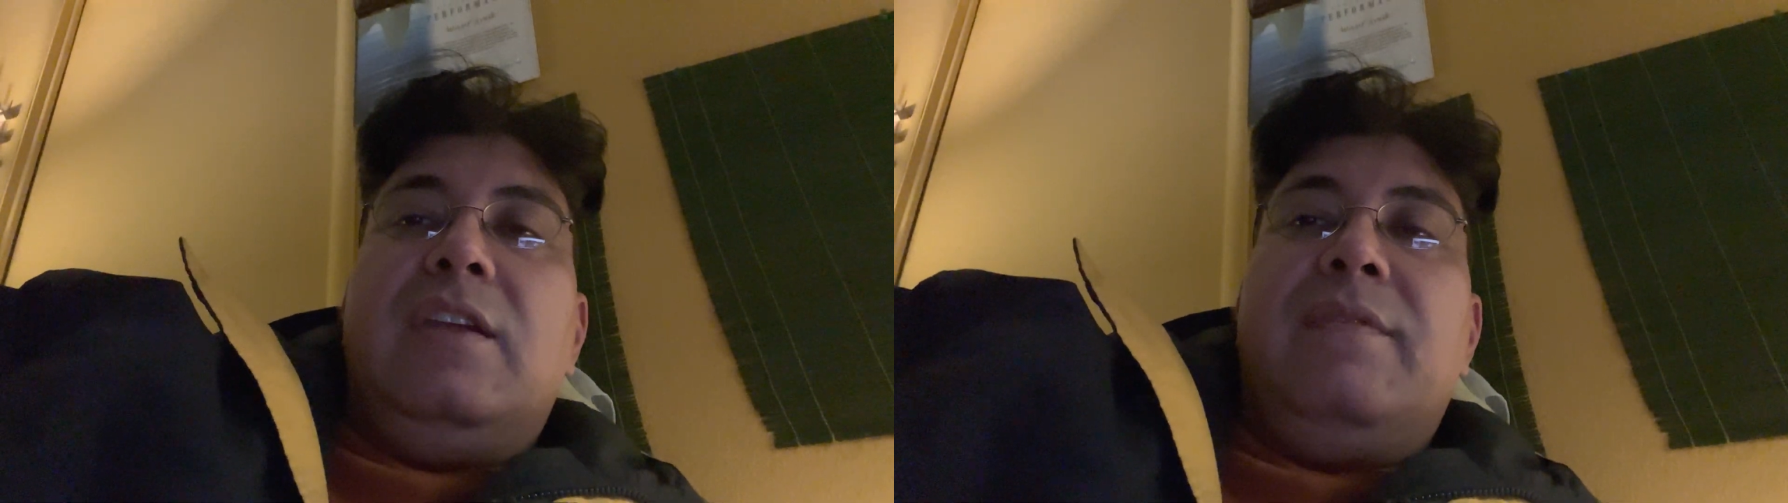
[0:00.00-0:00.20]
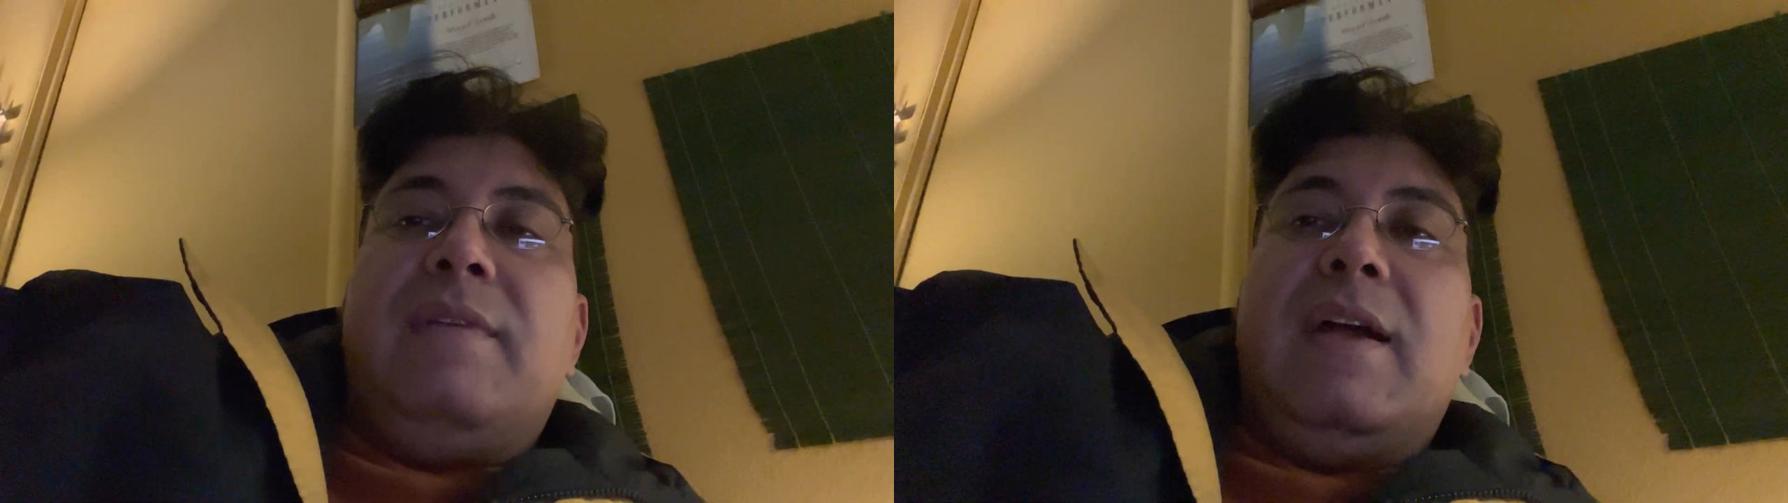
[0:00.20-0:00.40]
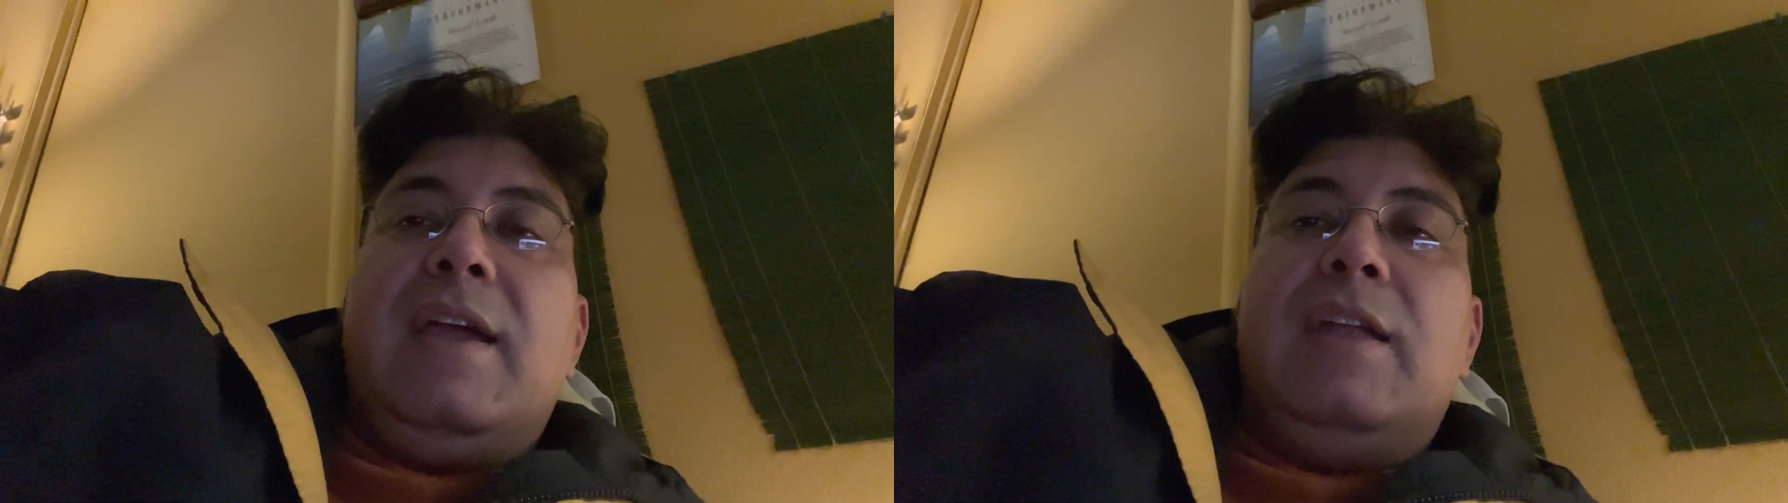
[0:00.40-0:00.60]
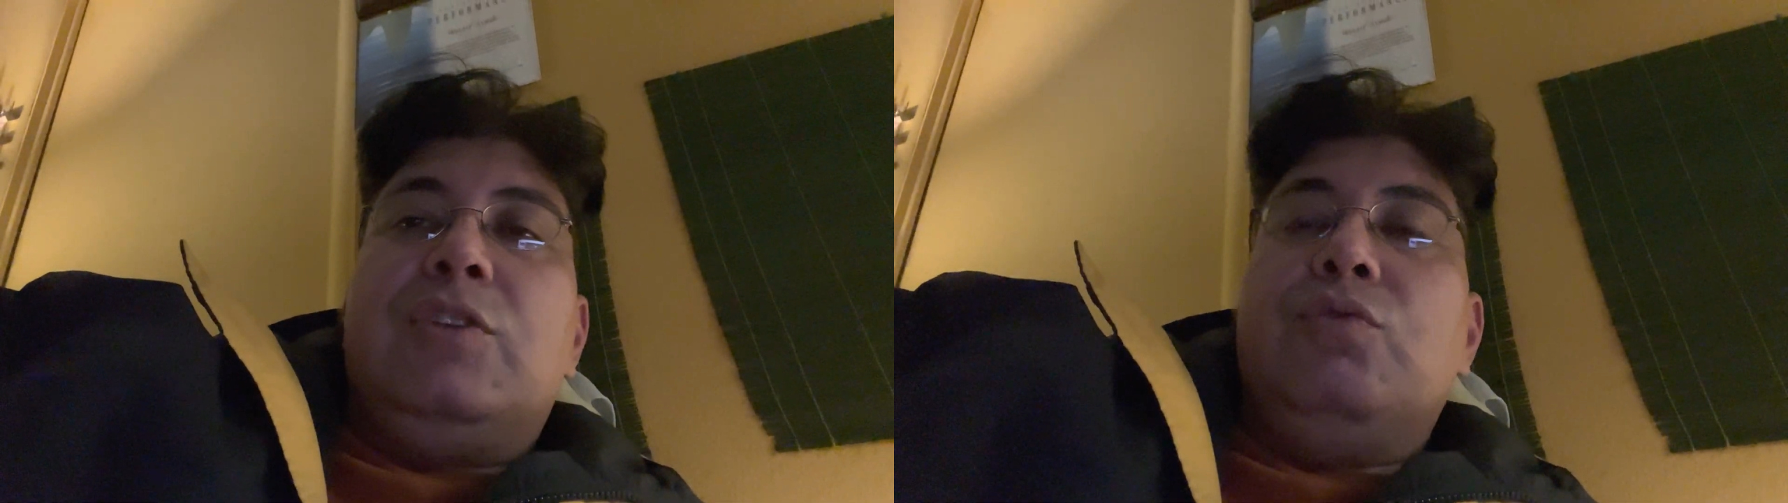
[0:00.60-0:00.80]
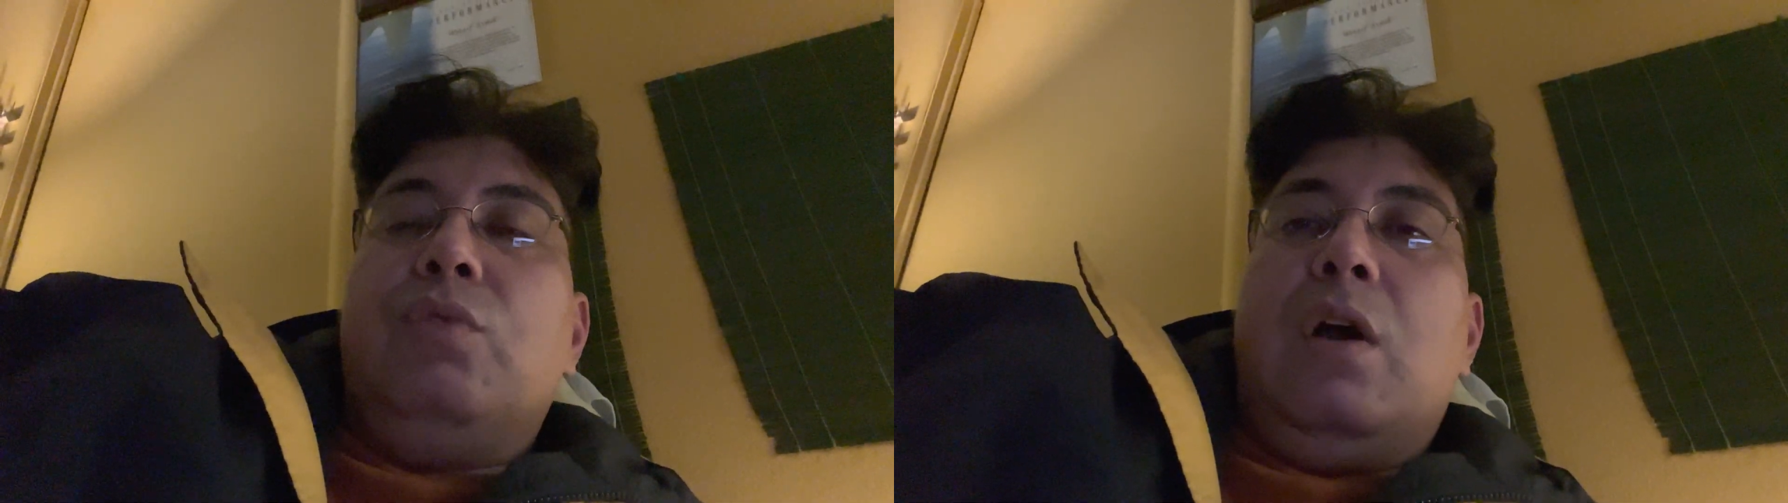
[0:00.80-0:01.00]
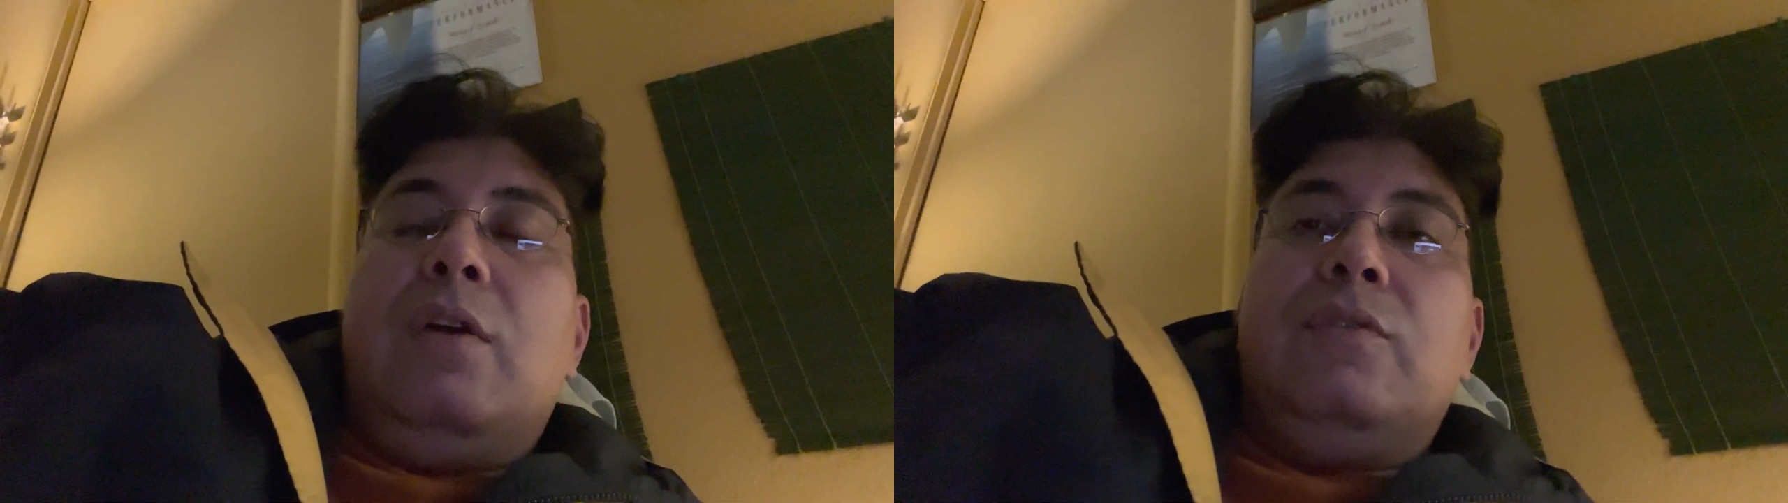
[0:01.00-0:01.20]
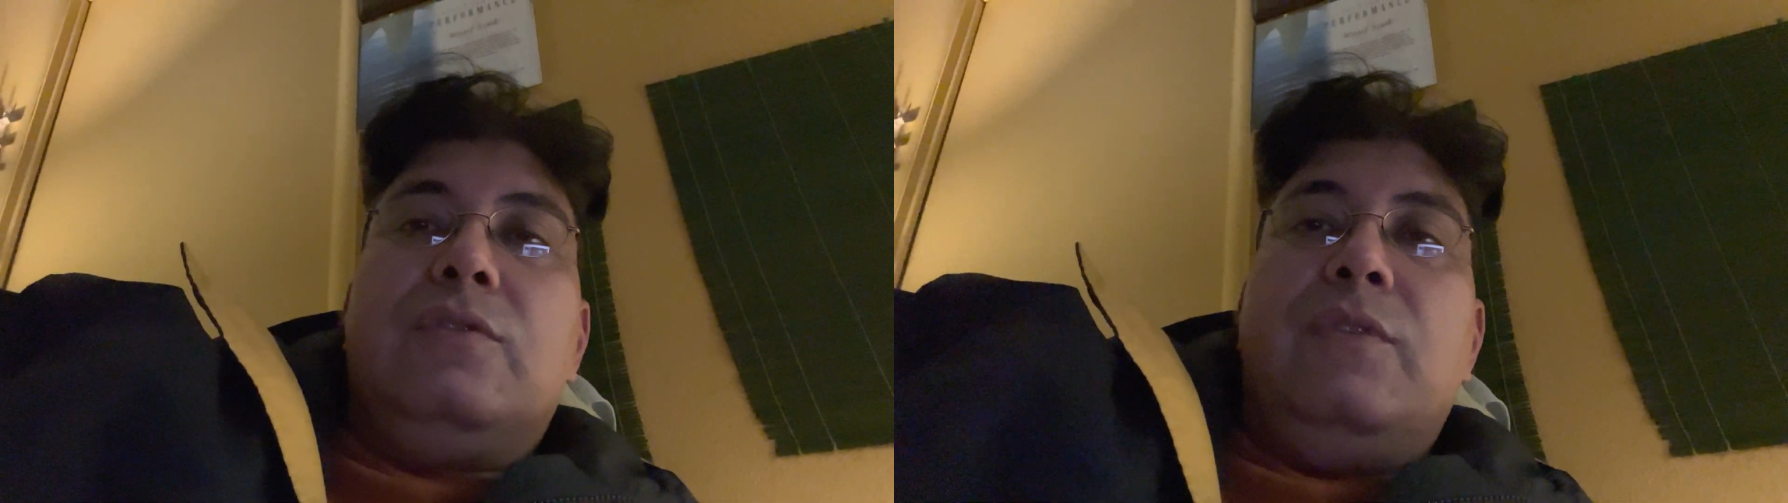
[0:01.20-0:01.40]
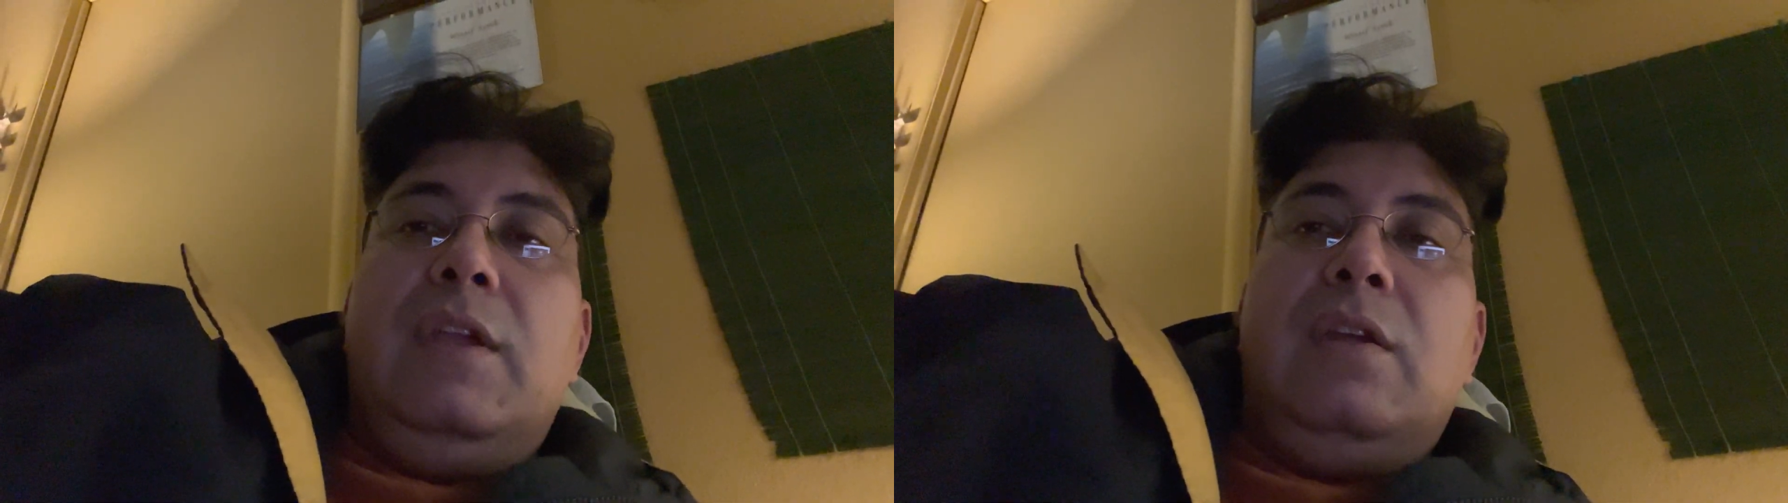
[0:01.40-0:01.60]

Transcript: if I had two cars or three